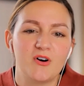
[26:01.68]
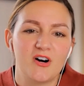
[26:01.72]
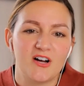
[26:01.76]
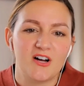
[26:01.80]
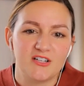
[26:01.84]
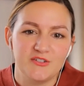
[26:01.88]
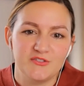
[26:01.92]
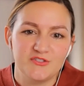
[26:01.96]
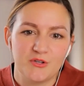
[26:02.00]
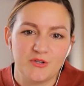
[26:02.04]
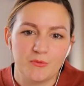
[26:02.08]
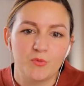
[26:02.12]

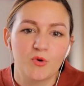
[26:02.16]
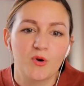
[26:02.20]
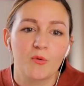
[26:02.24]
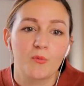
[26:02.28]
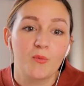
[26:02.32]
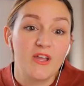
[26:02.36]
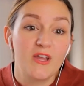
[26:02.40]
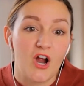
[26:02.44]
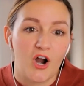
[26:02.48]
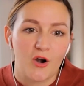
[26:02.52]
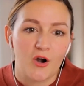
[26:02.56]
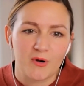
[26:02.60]
YouTube.
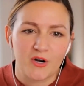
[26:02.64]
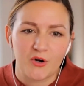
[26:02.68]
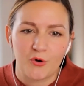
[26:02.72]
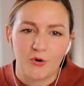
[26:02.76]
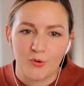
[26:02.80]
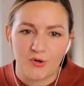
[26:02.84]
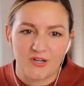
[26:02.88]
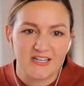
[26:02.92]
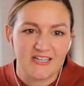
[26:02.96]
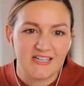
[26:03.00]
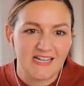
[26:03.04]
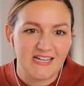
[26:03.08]
We are
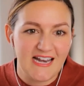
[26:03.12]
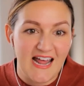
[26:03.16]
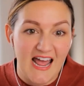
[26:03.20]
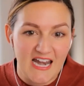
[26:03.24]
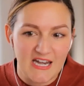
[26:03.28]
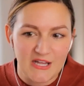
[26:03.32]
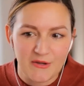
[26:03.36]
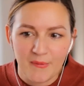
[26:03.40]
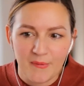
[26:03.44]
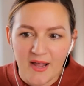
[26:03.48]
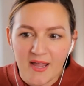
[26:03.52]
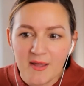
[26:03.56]
recording it
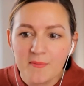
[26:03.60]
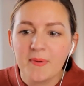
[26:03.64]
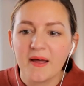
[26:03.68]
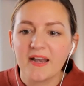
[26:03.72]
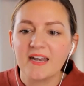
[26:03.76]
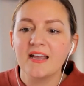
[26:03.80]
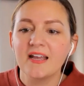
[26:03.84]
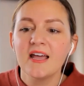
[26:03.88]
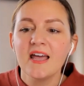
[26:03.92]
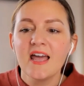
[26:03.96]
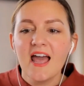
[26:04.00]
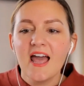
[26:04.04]
anyway, but
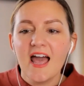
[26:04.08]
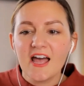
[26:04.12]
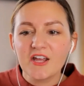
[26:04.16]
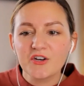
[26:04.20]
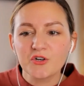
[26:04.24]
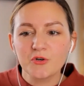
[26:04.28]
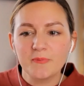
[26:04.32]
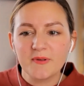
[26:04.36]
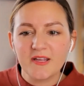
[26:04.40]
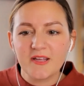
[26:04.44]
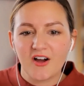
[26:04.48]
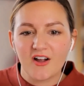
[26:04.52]

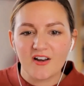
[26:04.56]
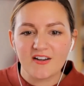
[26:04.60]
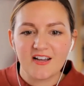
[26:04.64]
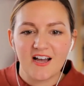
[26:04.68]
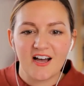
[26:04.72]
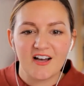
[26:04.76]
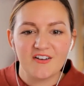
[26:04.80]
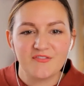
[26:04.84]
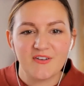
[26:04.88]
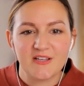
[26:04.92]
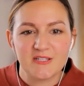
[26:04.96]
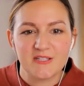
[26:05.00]
it'll be on
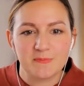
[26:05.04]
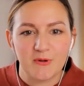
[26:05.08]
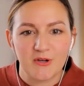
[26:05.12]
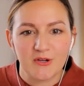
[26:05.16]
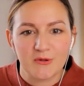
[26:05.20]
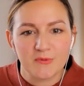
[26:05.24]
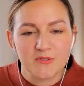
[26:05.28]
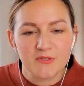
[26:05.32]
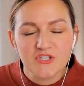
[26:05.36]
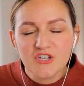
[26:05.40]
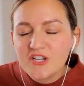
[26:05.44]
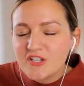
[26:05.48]

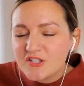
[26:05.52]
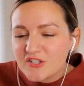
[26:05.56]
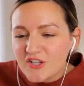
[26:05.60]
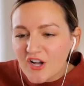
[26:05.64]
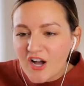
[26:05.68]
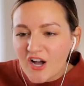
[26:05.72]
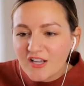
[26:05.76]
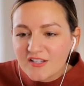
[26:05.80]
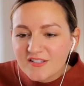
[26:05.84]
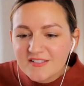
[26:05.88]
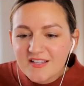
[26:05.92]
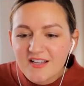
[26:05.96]
Facebook, which is
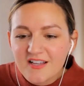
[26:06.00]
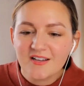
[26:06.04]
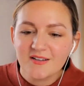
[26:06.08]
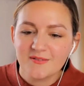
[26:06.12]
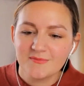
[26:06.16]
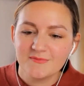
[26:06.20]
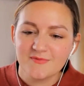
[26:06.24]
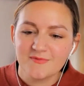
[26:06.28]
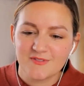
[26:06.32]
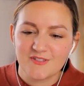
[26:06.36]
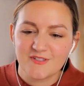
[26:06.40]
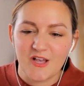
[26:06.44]

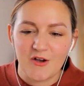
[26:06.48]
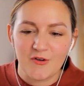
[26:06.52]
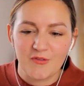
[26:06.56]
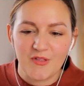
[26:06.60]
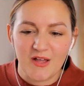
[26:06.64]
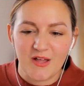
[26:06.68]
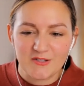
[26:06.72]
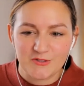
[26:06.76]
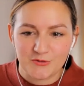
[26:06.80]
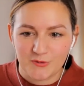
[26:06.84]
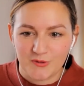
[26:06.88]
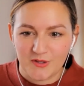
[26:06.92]
awesome. So
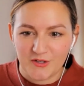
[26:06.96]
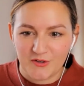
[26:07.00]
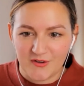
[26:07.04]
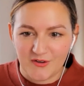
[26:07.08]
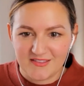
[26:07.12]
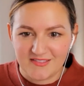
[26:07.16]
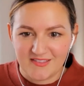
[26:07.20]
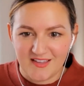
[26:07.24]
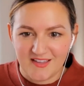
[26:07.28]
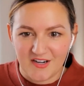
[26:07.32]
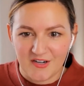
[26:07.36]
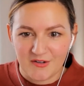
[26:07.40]
that's really
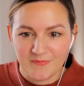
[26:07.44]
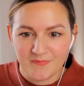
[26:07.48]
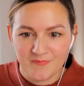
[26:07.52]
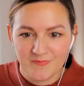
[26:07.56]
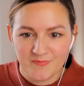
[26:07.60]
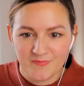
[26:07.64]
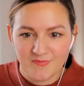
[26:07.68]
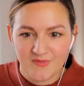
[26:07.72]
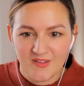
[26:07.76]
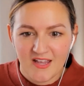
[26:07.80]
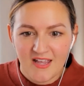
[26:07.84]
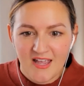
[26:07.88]
great there.
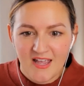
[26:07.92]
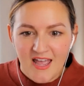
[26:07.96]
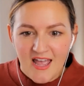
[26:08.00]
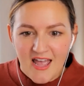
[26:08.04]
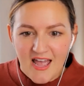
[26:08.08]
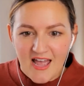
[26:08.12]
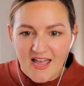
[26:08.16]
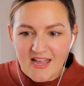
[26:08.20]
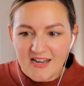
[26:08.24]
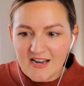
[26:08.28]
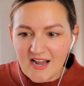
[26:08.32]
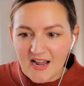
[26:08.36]

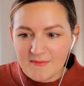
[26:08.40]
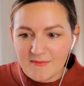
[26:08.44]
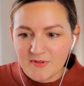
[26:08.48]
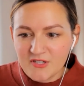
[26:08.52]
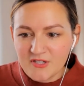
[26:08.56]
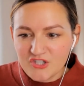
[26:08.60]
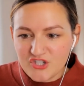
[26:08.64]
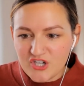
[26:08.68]
And I'm going to share